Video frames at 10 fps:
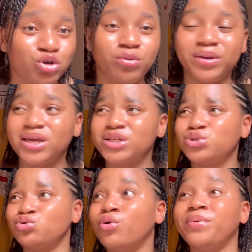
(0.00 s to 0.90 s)
You
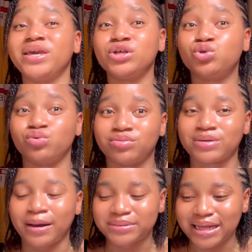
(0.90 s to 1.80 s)
begin to
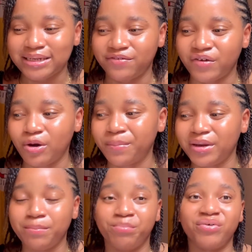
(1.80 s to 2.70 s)
start
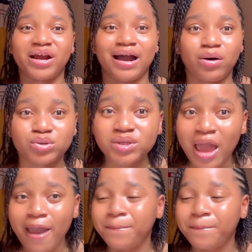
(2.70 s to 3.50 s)
developing breakouts,